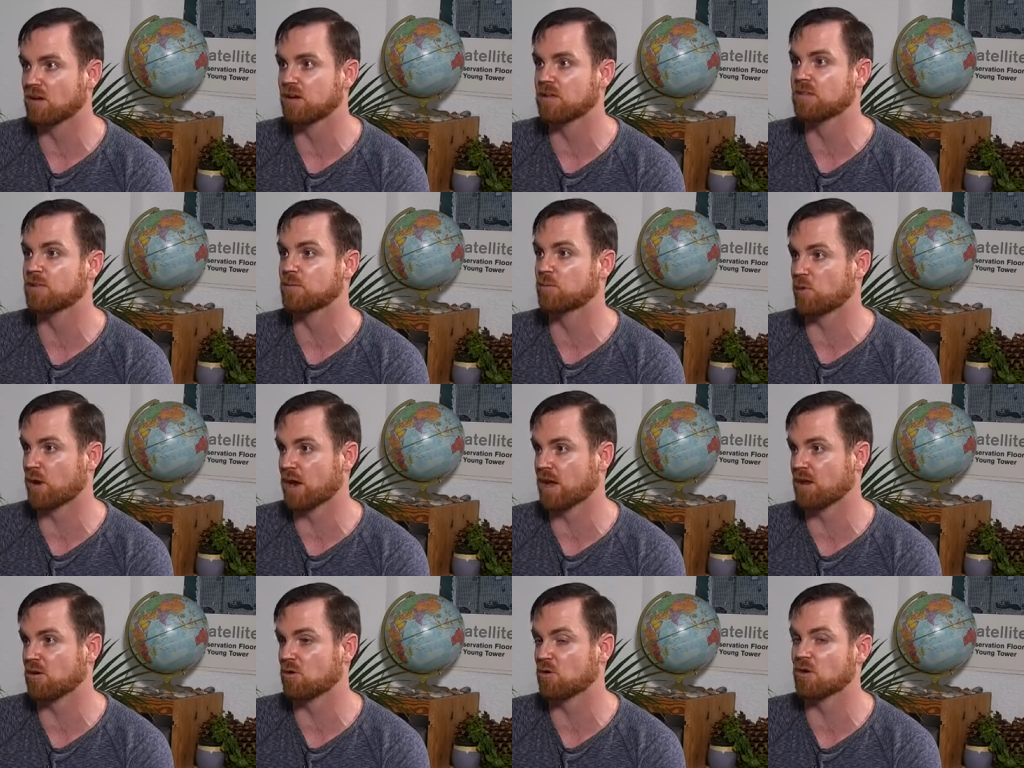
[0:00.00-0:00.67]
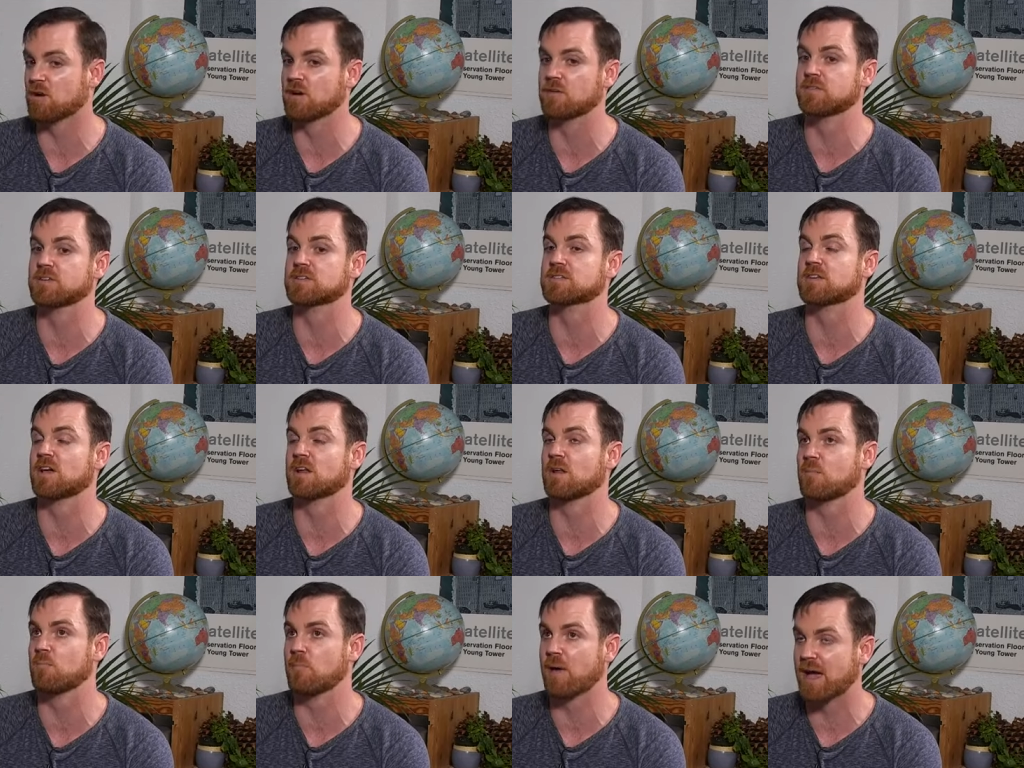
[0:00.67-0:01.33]
in the brain or if it's
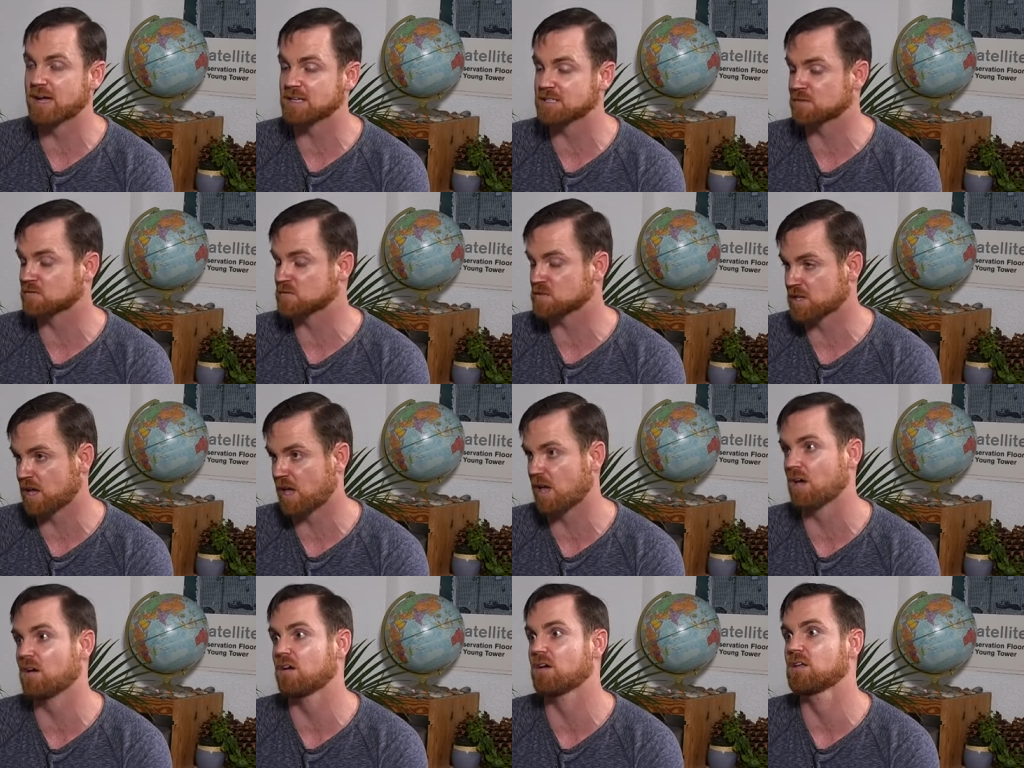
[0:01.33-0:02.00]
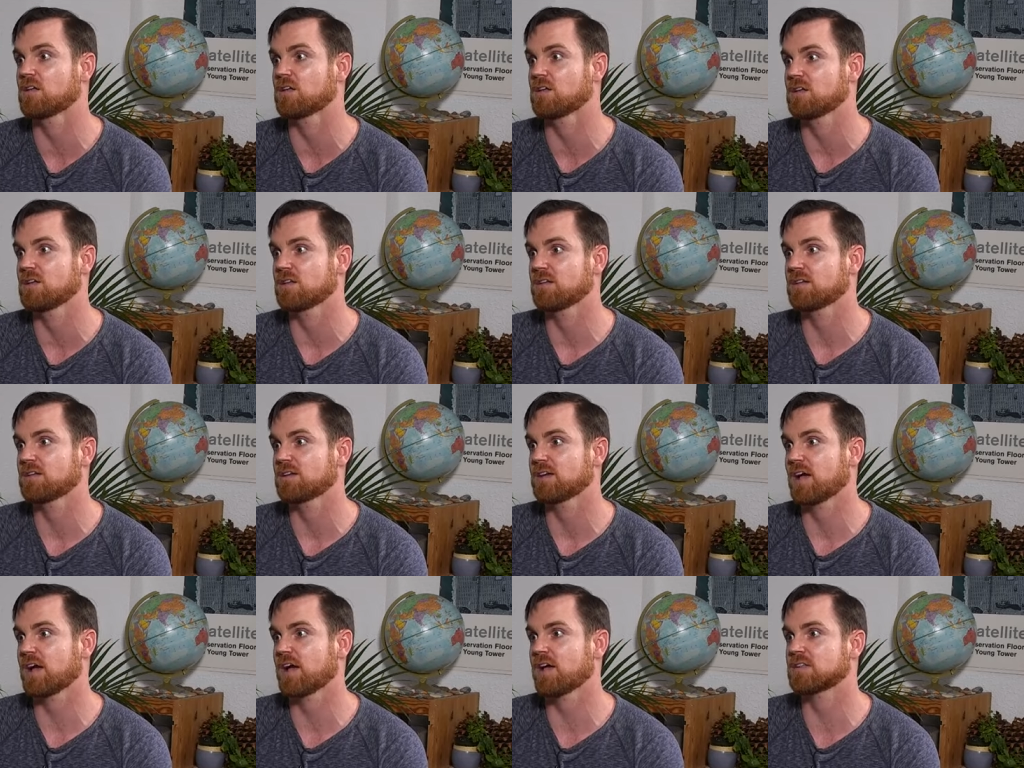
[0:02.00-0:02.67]
on a massive scale.
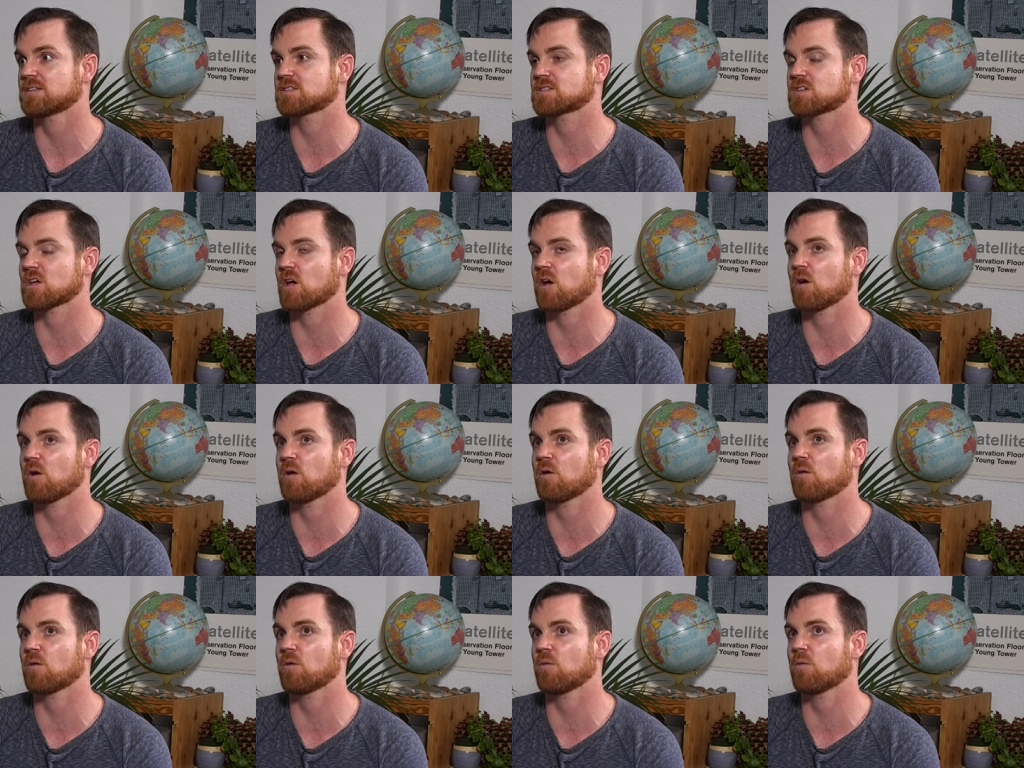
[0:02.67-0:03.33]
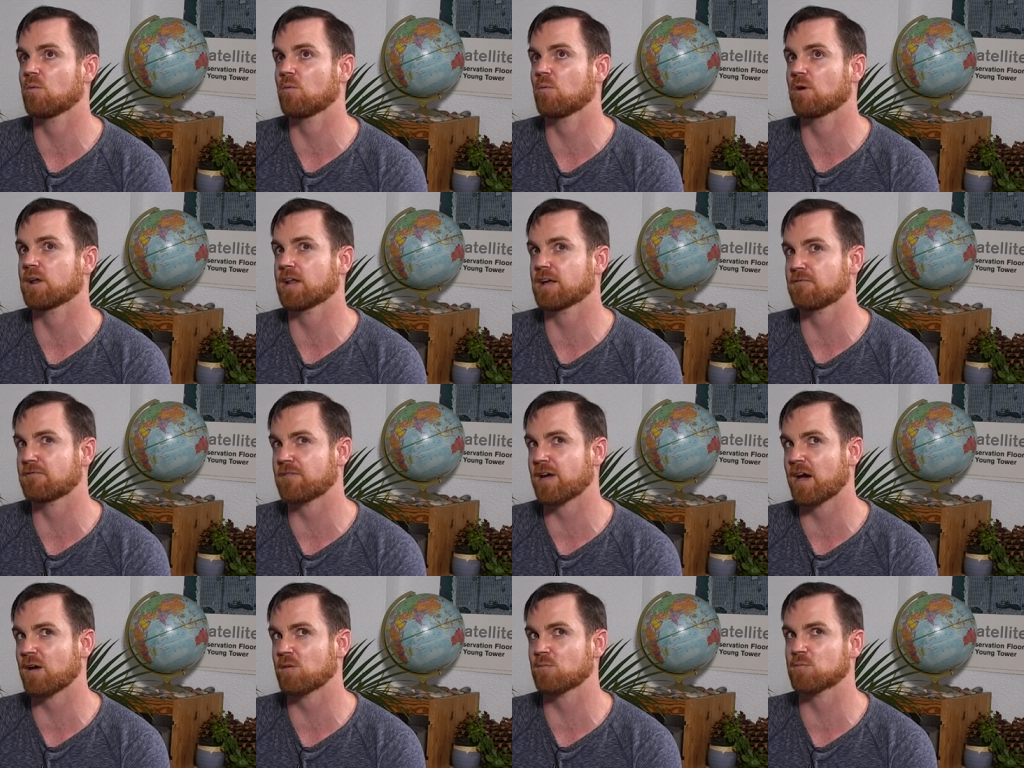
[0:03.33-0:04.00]
And so what I
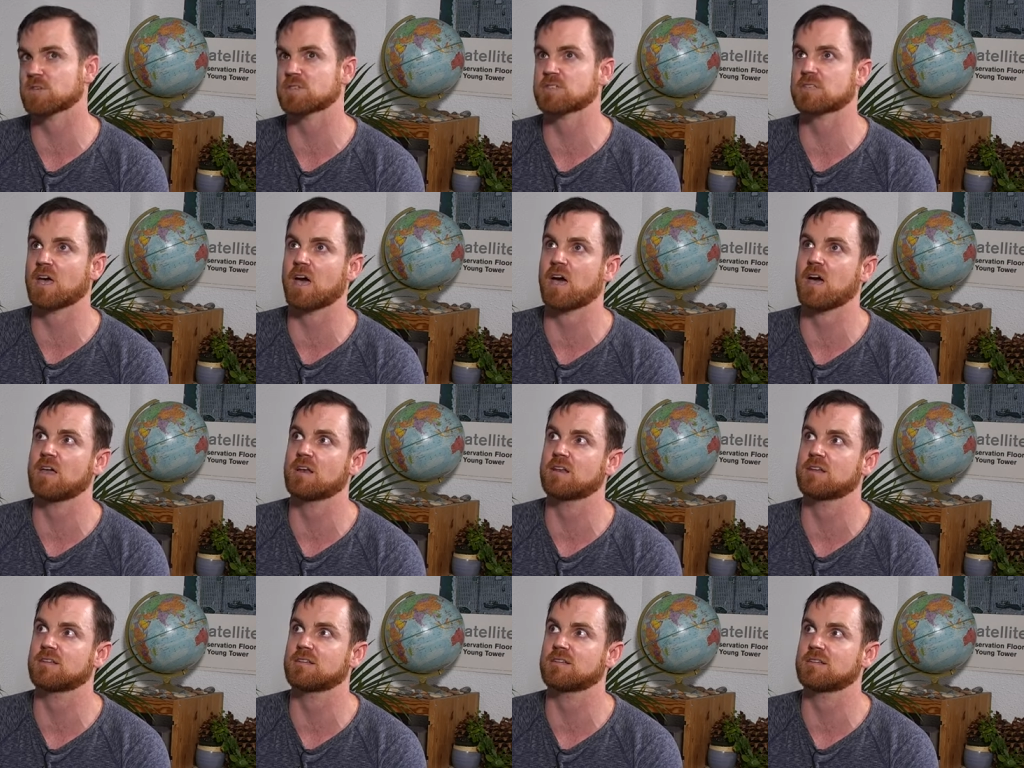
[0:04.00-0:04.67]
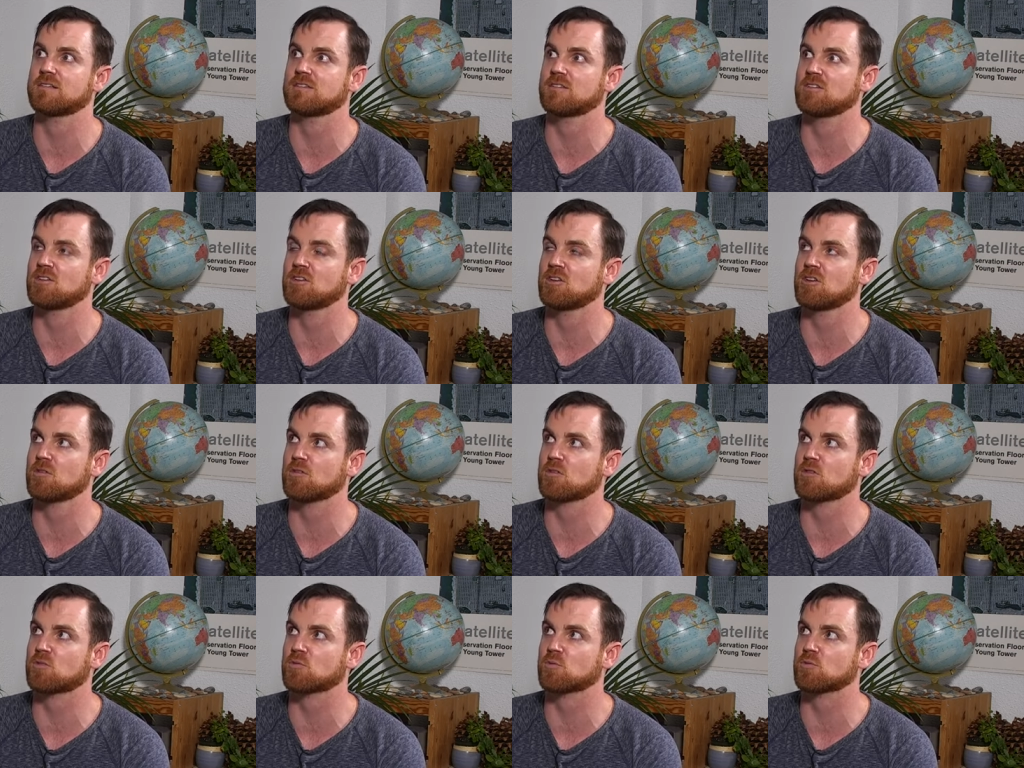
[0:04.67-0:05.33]
found was that, you
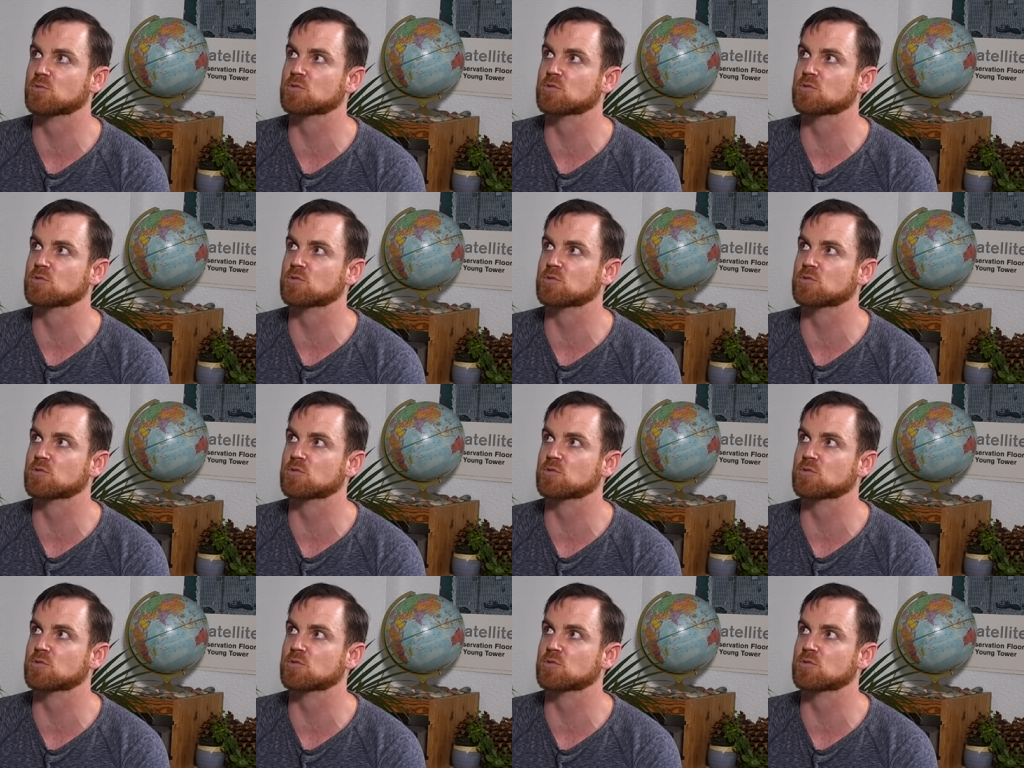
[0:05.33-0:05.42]
know, through